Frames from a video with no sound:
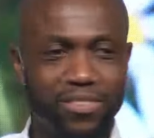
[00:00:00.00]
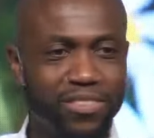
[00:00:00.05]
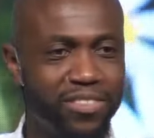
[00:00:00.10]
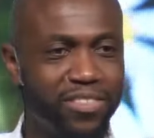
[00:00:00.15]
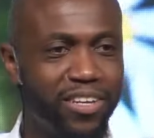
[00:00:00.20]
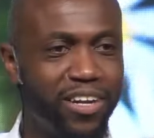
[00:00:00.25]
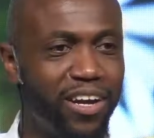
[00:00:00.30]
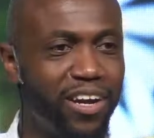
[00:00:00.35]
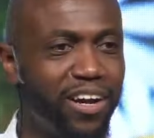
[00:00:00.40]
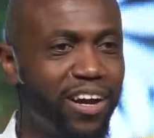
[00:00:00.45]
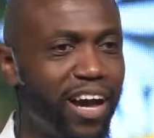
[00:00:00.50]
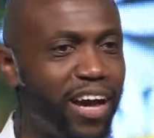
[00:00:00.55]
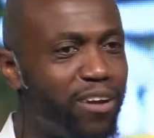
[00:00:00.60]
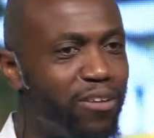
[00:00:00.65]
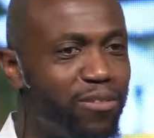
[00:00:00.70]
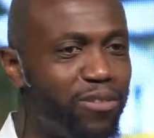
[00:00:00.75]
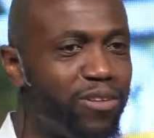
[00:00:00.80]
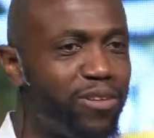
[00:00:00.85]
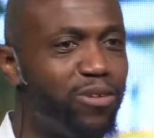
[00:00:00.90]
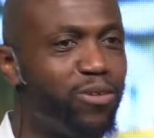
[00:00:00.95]
uh, I
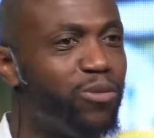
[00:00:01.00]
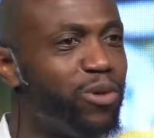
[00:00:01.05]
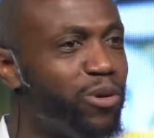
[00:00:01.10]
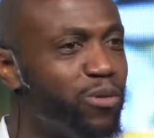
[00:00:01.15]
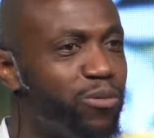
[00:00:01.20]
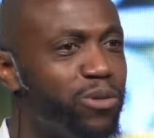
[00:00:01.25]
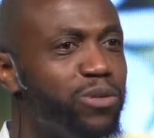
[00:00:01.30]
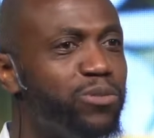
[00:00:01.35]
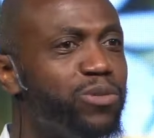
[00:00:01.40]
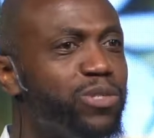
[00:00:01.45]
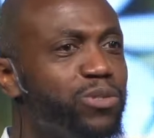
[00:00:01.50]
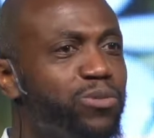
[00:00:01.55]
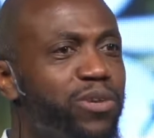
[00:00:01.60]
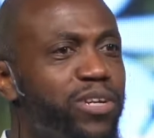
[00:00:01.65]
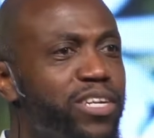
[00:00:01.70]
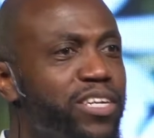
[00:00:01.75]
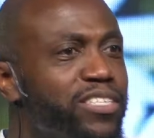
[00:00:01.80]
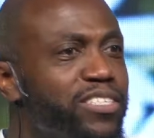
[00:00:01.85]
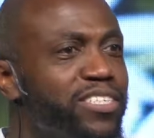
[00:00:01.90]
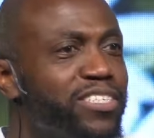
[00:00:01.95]
don't, which one
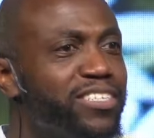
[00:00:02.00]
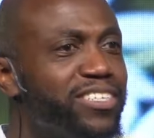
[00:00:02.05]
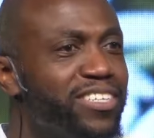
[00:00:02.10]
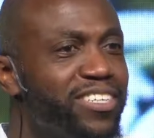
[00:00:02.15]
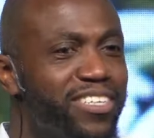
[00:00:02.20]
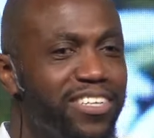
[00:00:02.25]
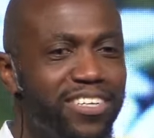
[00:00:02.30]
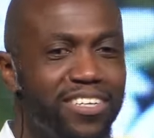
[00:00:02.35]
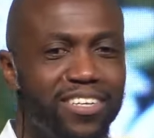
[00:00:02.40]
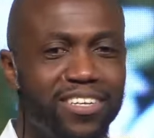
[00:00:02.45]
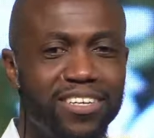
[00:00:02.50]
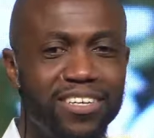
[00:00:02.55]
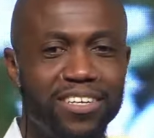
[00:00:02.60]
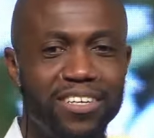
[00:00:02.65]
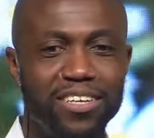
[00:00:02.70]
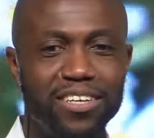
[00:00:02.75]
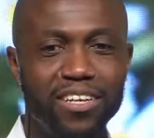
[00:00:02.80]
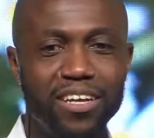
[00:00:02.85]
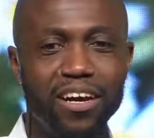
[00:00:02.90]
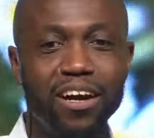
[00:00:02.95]
is it?
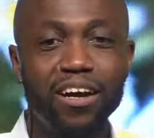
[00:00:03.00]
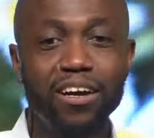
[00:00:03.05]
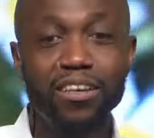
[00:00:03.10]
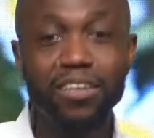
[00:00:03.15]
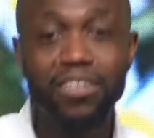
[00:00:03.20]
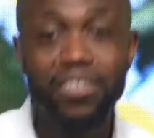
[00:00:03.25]
Huh?